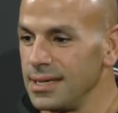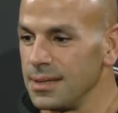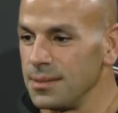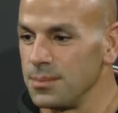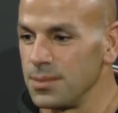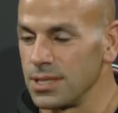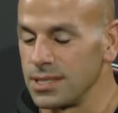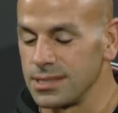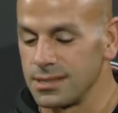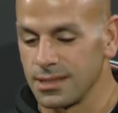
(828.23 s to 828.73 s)

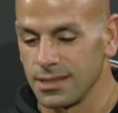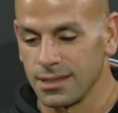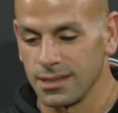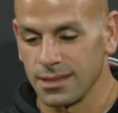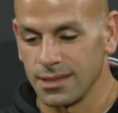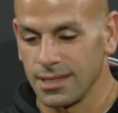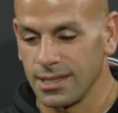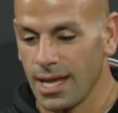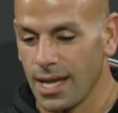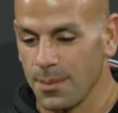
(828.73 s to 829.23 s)
But
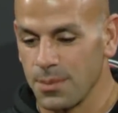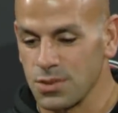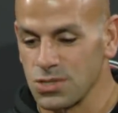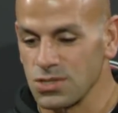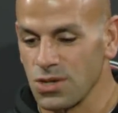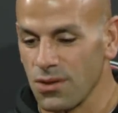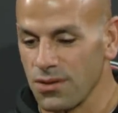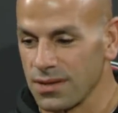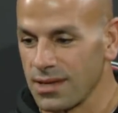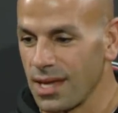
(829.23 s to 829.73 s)
it
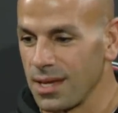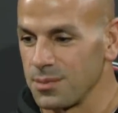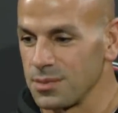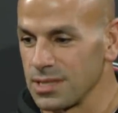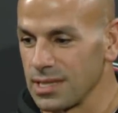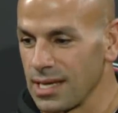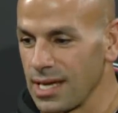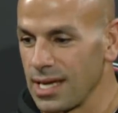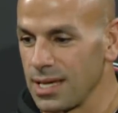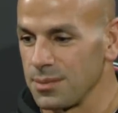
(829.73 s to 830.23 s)
happens all the time in
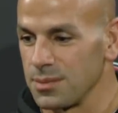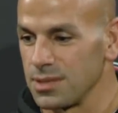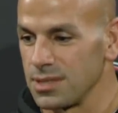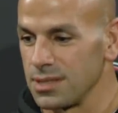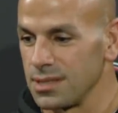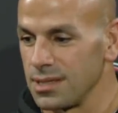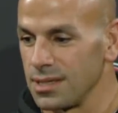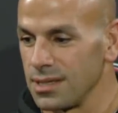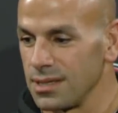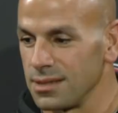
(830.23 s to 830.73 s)
the
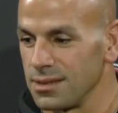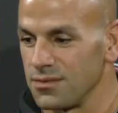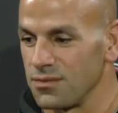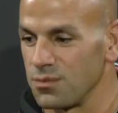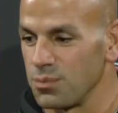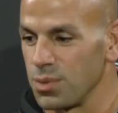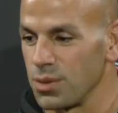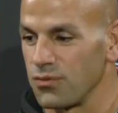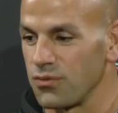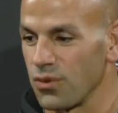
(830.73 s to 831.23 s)
game,
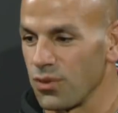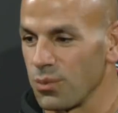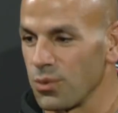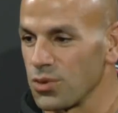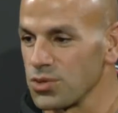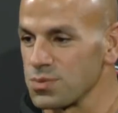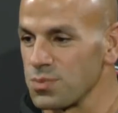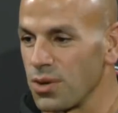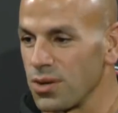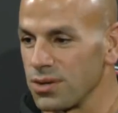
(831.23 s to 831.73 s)
but for the
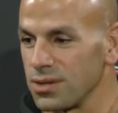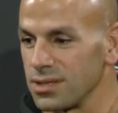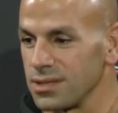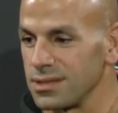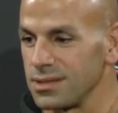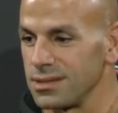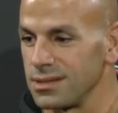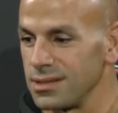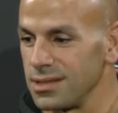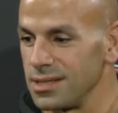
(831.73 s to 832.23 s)
most part,
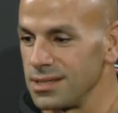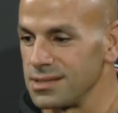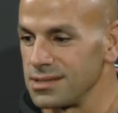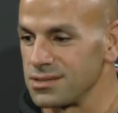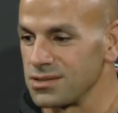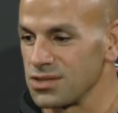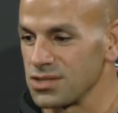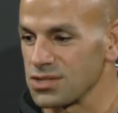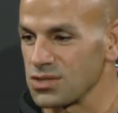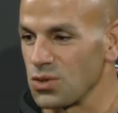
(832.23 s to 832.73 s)
it
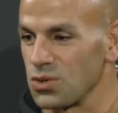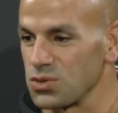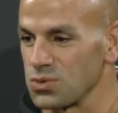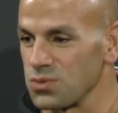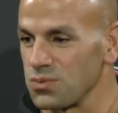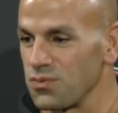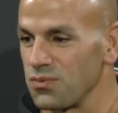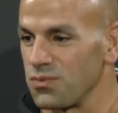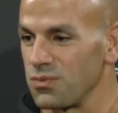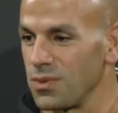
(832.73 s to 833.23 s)
just goes
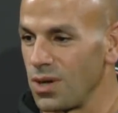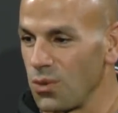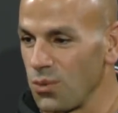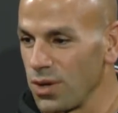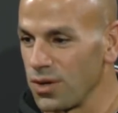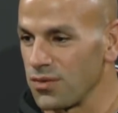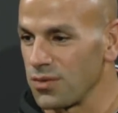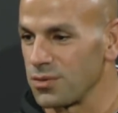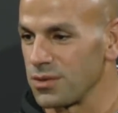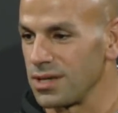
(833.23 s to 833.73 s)

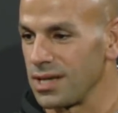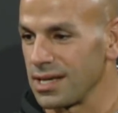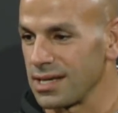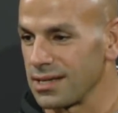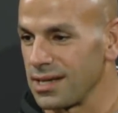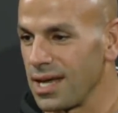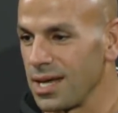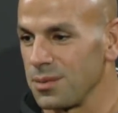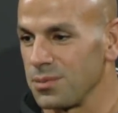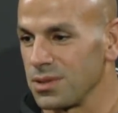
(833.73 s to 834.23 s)
away from the
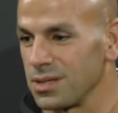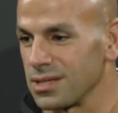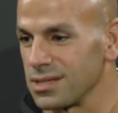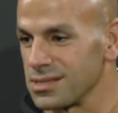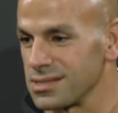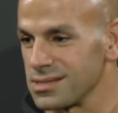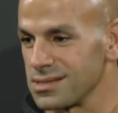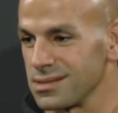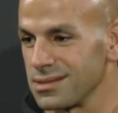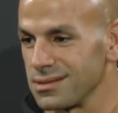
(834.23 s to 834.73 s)
naked eye
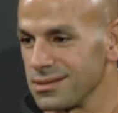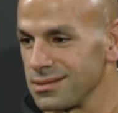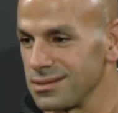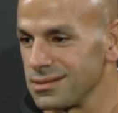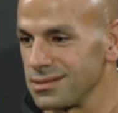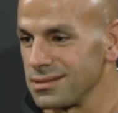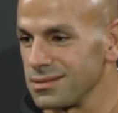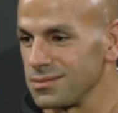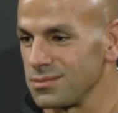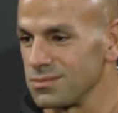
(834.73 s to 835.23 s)
because
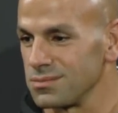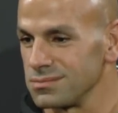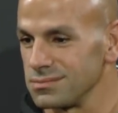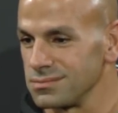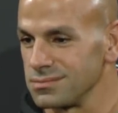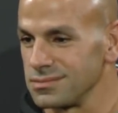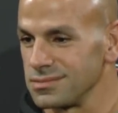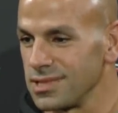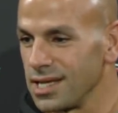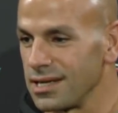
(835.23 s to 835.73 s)

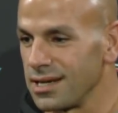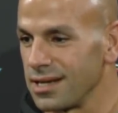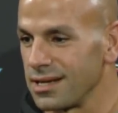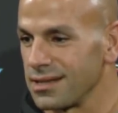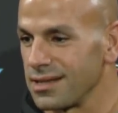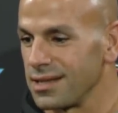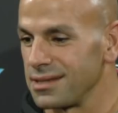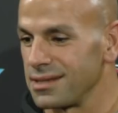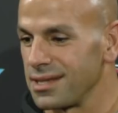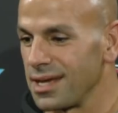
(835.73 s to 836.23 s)
9 out
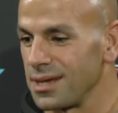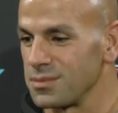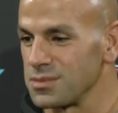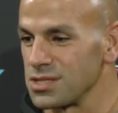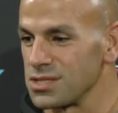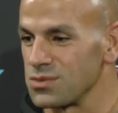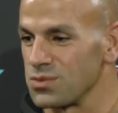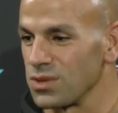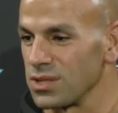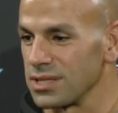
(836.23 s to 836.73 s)
of 10 times,
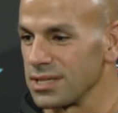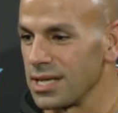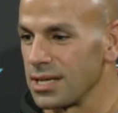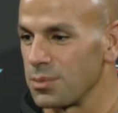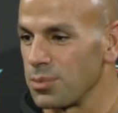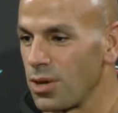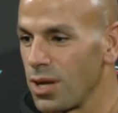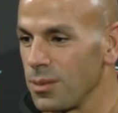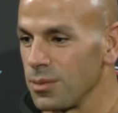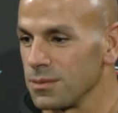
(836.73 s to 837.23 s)
it's really not
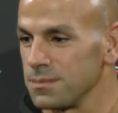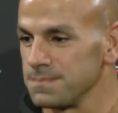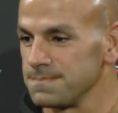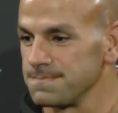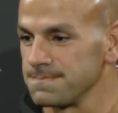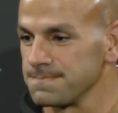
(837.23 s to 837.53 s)
a problem.